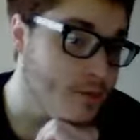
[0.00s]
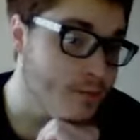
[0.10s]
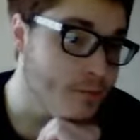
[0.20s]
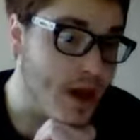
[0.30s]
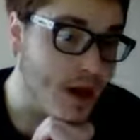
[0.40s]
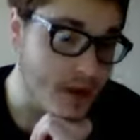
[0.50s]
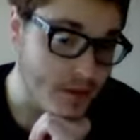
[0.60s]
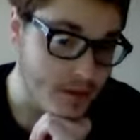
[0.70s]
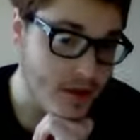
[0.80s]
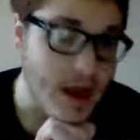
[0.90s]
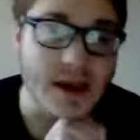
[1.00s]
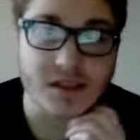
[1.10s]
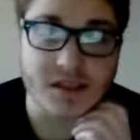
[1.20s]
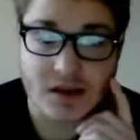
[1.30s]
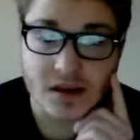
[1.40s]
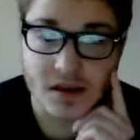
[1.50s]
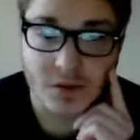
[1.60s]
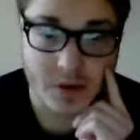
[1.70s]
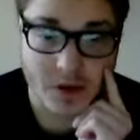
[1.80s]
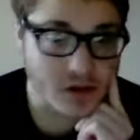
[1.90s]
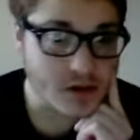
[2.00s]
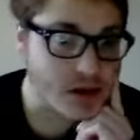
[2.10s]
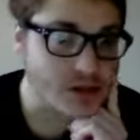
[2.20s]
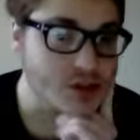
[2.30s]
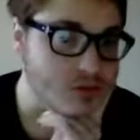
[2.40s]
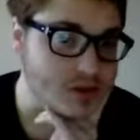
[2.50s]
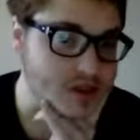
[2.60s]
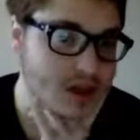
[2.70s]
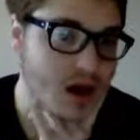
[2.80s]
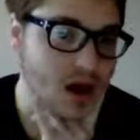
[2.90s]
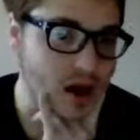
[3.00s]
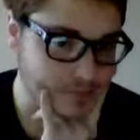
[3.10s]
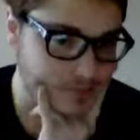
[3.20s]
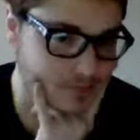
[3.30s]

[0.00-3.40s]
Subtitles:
Man has the ability to design.